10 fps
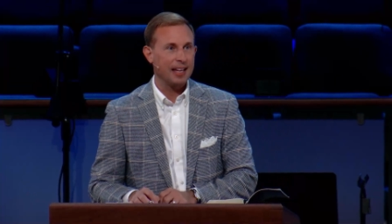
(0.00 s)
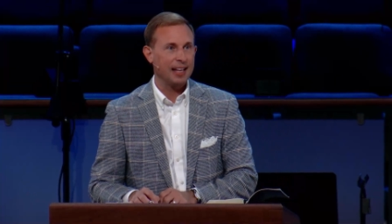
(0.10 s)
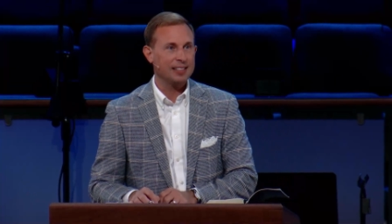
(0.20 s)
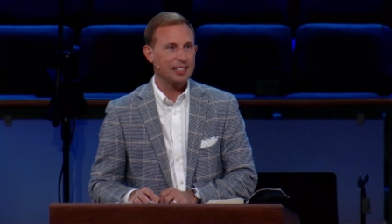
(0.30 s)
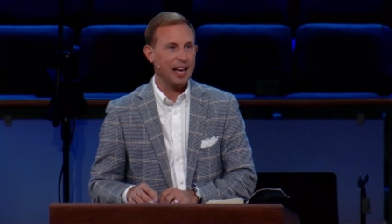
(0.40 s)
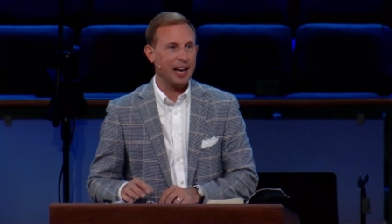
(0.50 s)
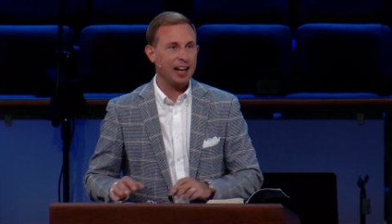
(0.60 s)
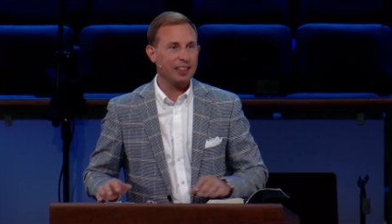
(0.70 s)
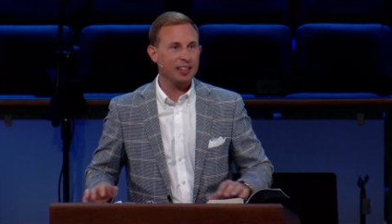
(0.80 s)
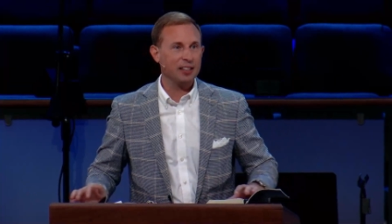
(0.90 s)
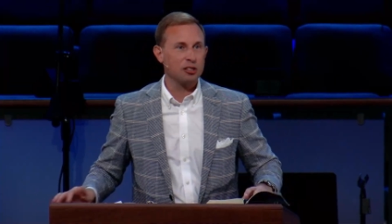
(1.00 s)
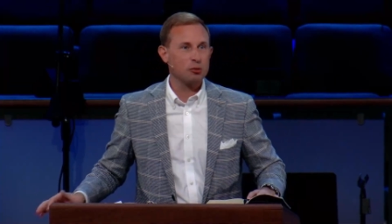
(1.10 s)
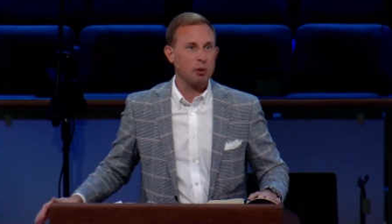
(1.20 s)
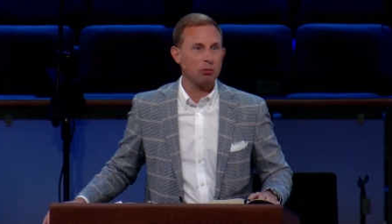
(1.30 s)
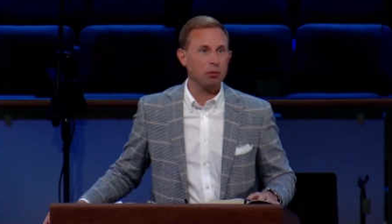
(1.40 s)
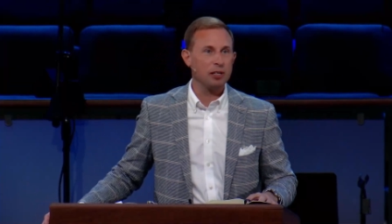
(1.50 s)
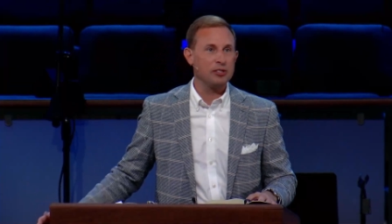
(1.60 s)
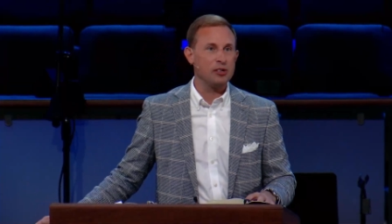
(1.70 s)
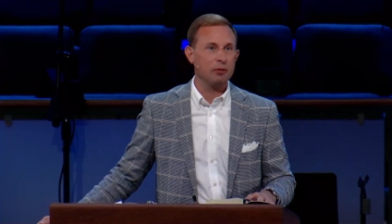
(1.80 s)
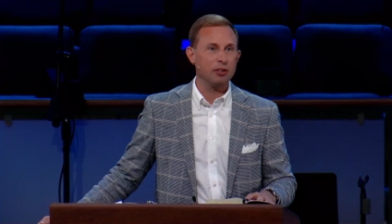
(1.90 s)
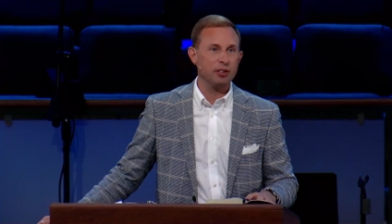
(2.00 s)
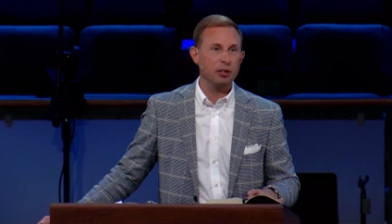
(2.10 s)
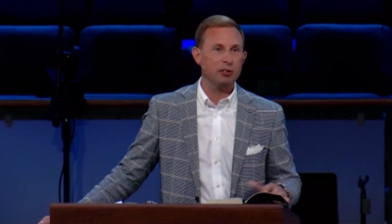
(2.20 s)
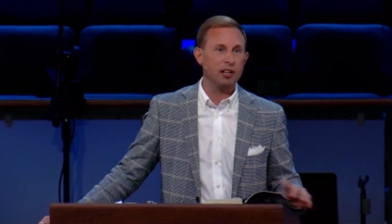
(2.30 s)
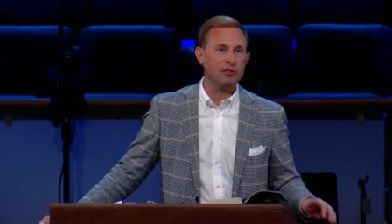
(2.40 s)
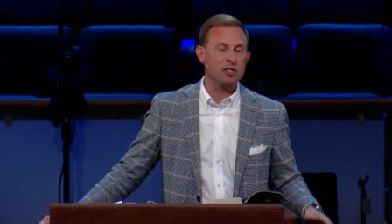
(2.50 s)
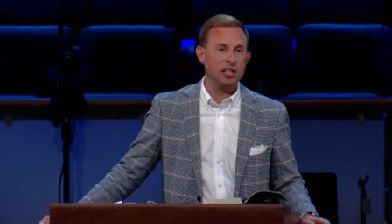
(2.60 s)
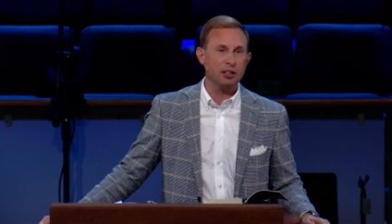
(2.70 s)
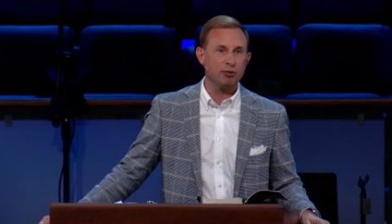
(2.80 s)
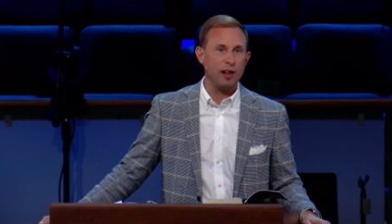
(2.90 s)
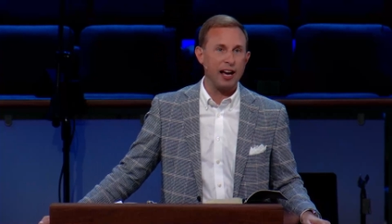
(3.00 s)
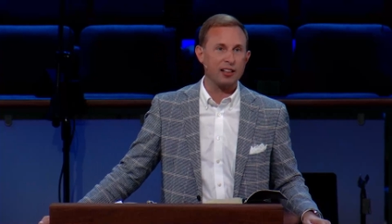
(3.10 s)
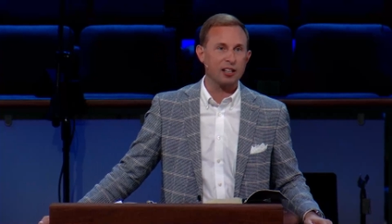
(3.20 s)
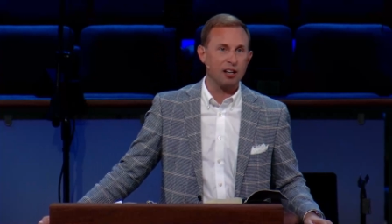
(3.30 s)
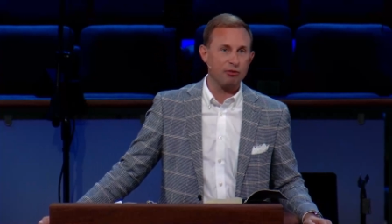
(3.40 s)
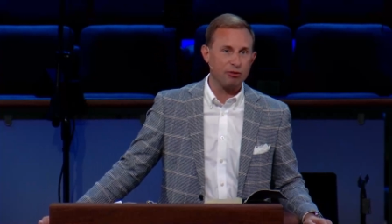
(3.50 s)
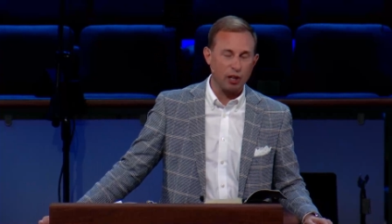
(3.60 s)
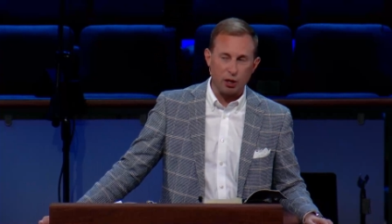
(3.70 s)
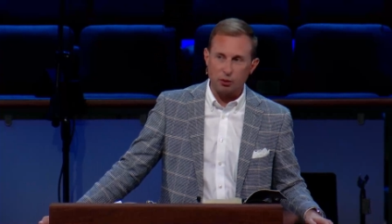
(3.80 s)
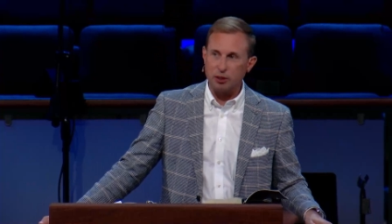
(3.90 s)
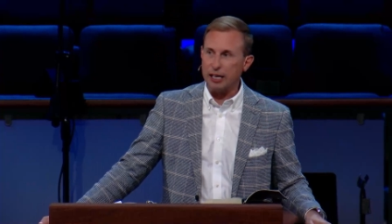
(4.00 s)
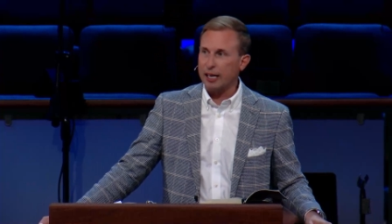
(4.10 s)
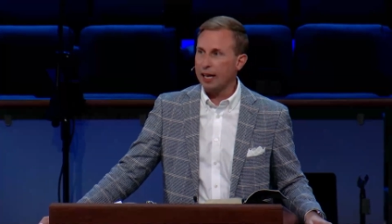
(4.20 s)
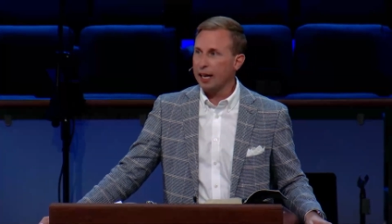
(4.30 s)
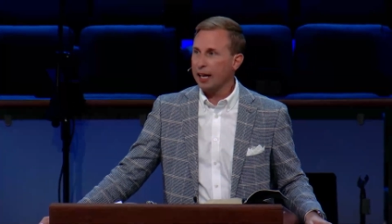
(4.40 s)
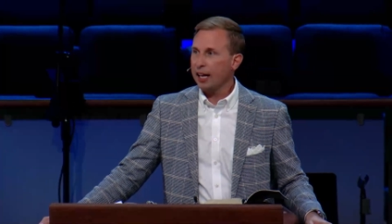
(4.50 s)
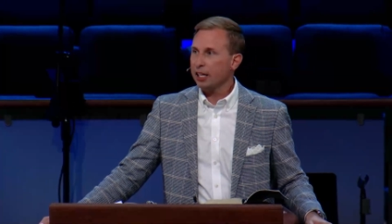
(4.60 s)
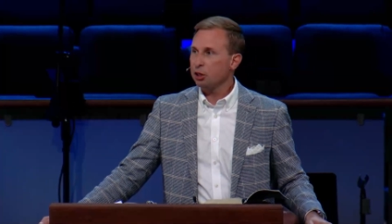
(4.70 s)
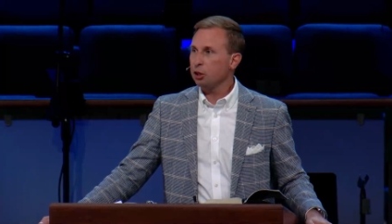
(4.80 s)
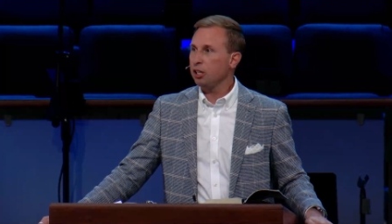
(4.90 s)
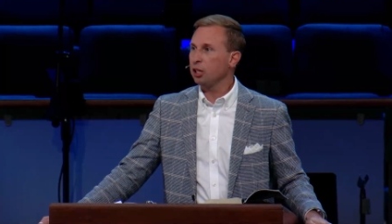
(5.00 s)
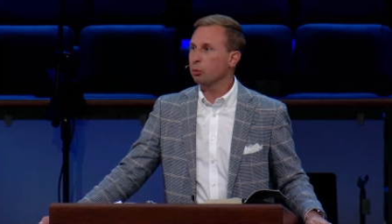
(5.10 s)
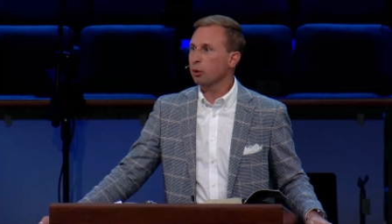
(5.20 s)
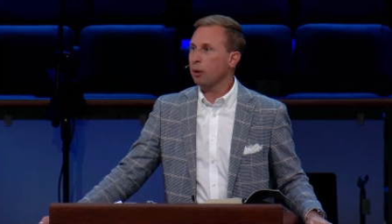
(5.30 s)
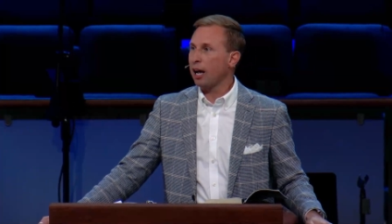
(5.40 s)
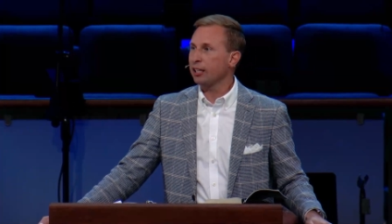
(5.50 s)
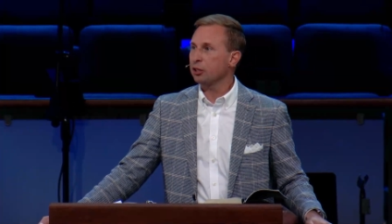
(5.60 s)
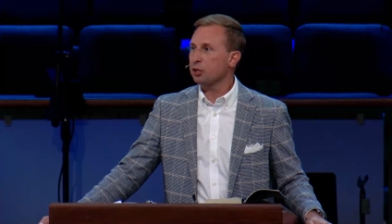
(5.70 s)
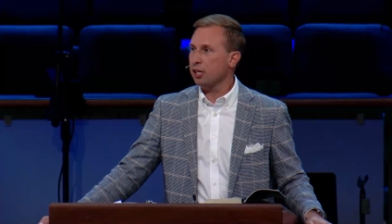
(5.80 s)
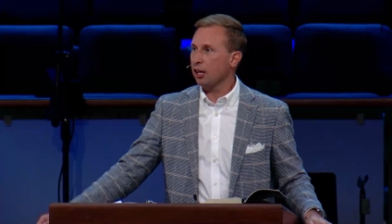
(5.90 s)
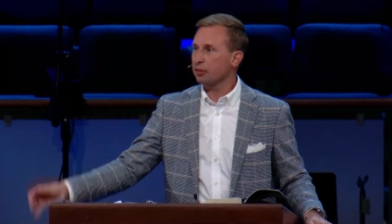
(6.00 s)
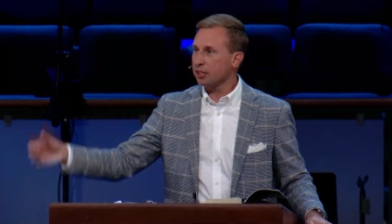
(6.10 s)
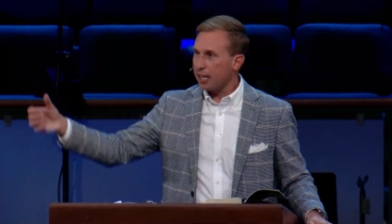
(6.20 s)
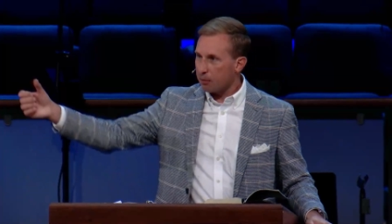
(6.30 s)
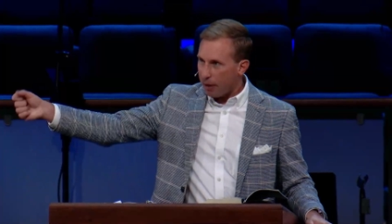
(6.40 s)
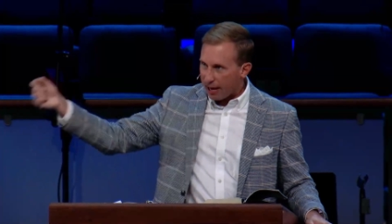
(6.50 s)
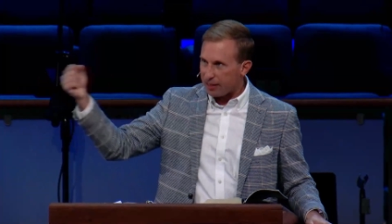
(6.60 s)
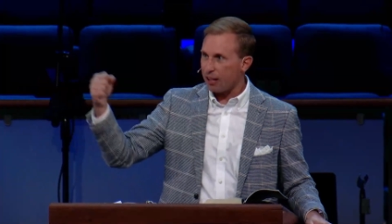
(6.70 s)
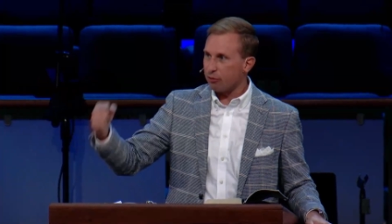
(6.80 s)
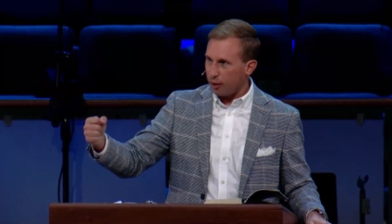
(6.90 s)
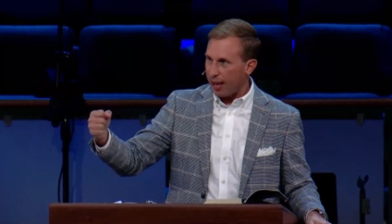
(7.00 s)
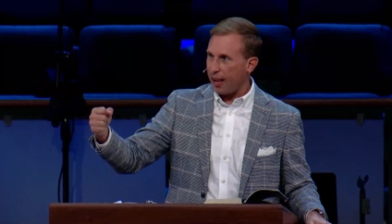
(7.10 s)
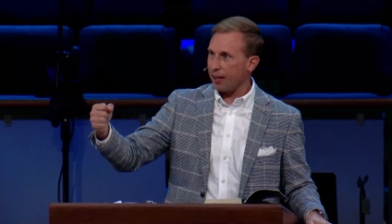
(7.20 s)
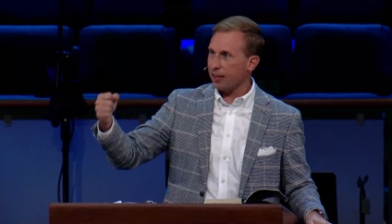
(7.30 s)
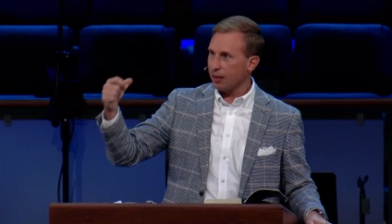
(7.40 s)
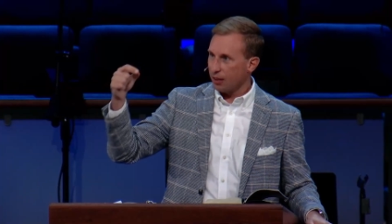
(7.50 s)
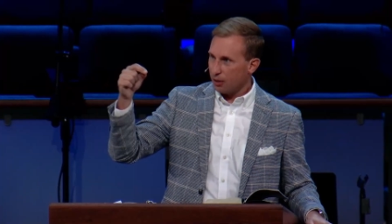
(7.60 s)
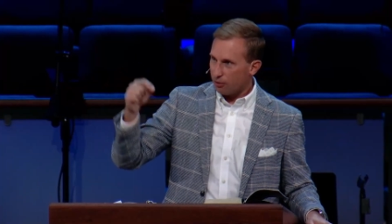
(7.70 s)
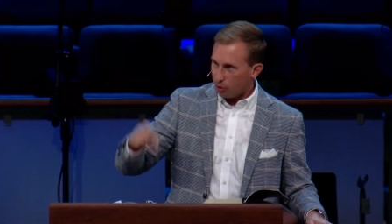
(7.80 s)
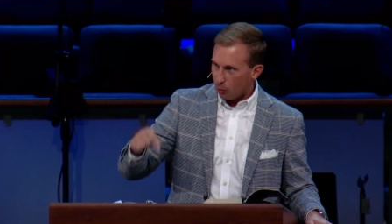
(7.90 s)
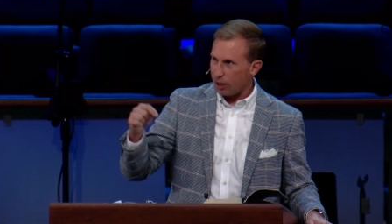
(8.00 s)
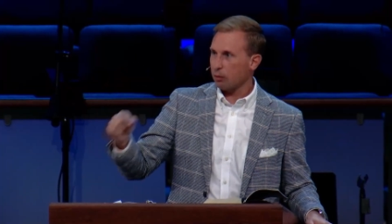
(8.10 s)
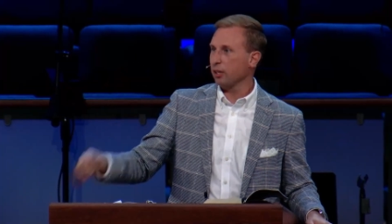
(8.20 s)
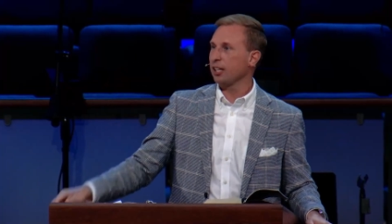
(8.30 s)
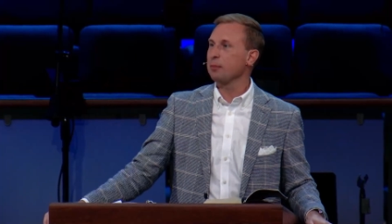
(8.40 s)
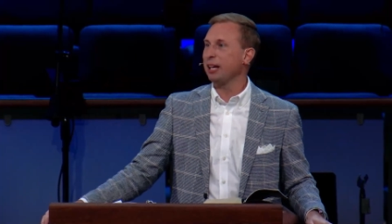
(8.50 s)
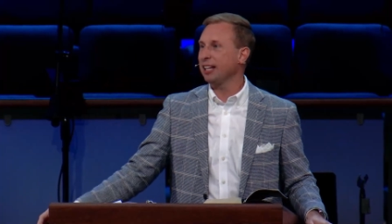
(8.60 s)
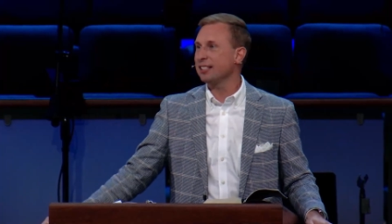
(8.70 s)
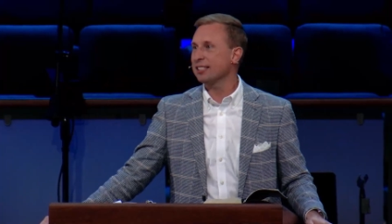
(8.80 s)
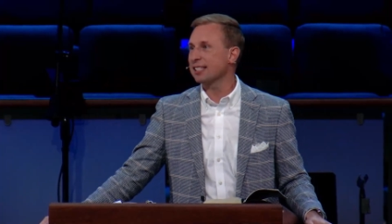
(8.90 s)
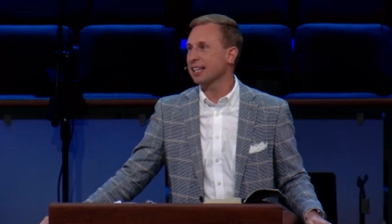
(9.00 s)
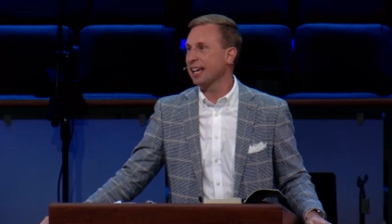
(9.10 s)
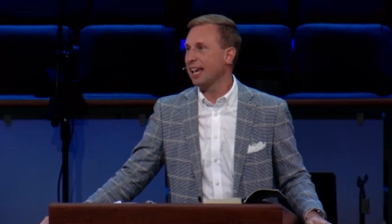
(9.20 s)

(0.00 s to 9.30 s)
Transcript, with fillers: And tonight, I think there's probably some of you that have seen the flag that have flown, and you need to remind yourself to take back that flag for what it really means.